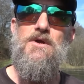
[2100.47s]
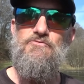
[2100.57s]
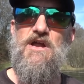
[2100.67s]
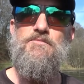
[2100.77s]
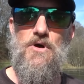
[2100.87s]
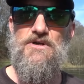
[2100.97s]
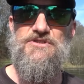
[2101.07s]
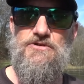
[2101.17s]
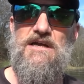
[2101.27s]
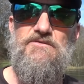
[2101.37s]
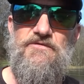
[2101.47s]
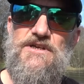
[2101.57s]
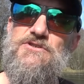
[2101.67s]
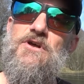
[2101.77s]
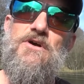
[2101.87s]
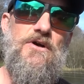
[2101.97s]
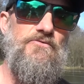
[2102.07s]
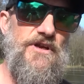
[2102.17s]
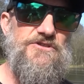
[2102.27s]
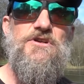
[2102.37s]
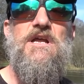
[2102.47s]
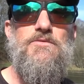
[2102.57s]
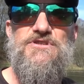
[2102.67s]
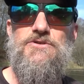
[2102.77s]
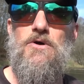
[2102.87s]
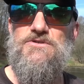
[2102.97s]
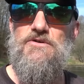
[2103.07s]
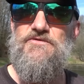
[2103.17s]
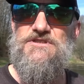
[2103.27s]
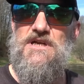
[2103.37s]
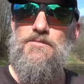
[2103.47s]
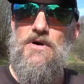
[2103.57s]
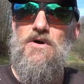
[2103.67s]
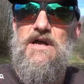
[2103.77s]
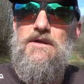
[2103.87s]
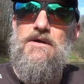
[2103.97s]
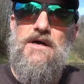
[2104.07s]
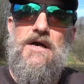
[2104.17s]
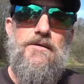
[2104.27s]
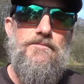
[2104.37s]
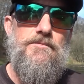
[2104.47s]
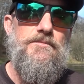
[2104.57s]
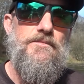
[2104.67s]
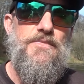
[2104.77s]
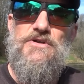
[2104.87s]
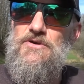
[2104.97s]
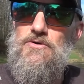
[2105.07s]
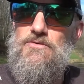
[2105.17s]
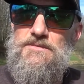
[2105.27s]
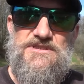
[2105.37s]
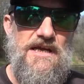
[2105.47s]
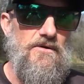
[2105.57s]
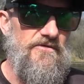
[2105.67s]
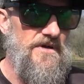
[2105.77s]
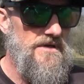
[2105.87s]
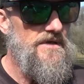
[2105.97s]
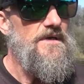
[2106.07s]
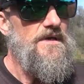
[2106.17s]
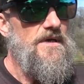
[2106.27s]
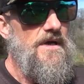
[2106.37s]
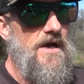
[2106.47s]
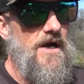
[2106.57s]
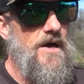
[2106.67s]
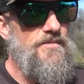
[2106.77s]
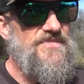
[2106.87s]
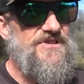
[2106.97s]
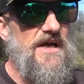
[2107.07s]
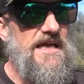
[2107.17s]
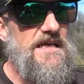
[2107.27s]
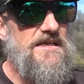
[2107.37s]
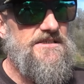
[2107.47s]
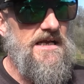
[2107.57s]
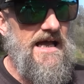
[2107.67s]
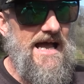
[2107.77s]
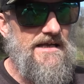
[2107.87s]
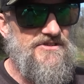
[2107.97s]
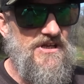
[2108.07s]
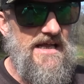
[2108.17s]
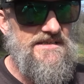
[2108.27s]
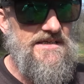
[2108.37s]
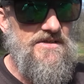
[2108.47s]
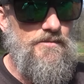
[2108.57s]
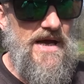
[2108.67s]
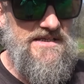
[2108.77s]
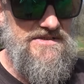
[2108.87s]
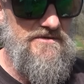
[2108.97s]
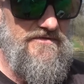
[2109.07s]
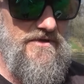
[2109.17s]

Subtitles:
Redmar strain fish that originally were stocked obviously by Donald himself. So he hand selected the best of